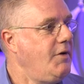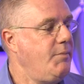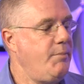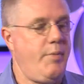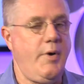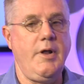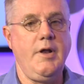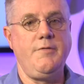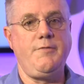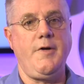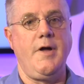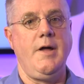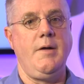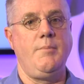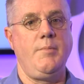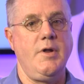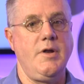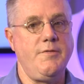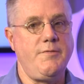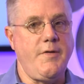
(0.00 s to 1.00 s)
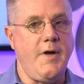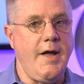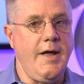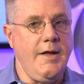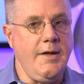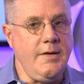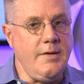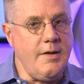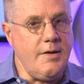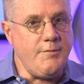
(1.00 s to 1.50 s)
But if
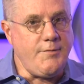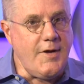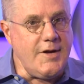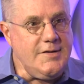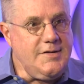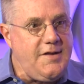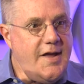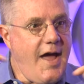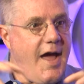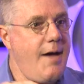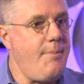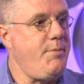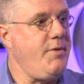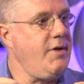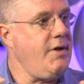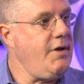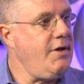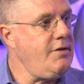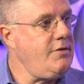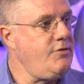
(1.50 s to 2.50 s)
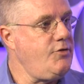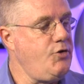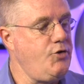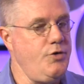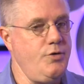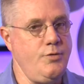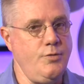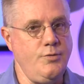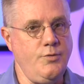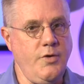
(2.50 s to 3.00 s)
I tap
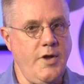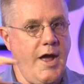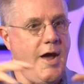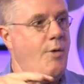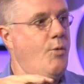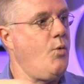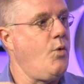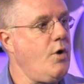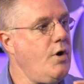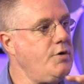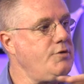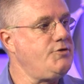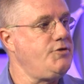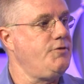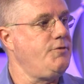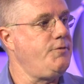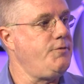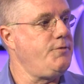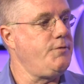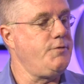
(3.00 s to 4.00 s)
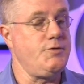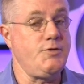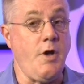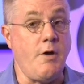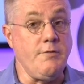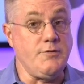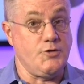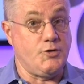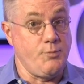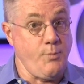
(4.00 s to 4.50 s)
into networks
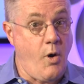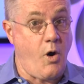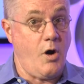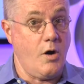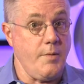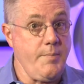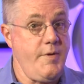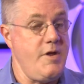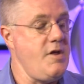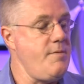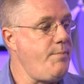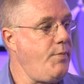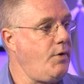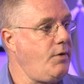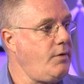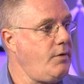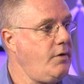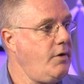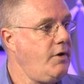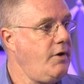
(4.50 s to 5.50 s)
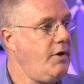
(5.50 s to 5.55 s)
of smart people,